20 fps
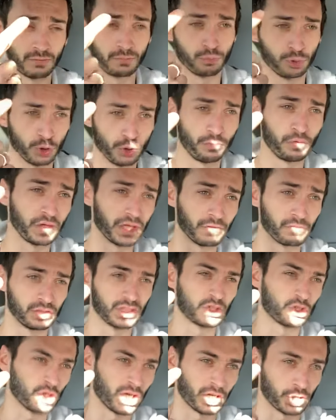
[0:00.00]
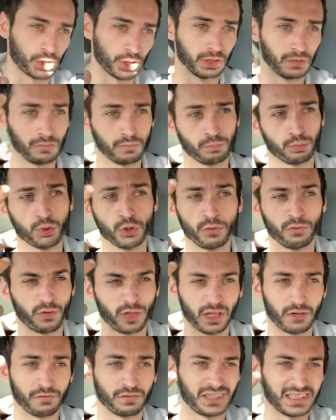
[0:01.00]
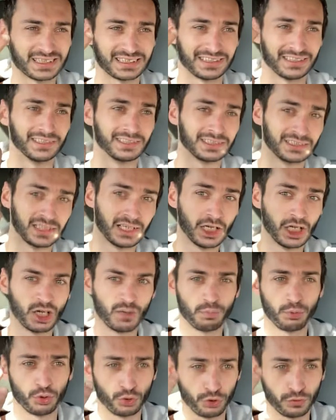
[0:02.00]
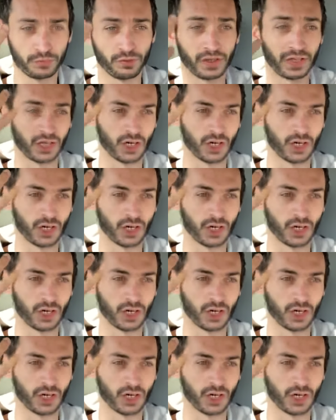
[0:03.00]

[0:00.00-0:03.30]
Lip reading: proofing of distraction, proofing of distance, proofing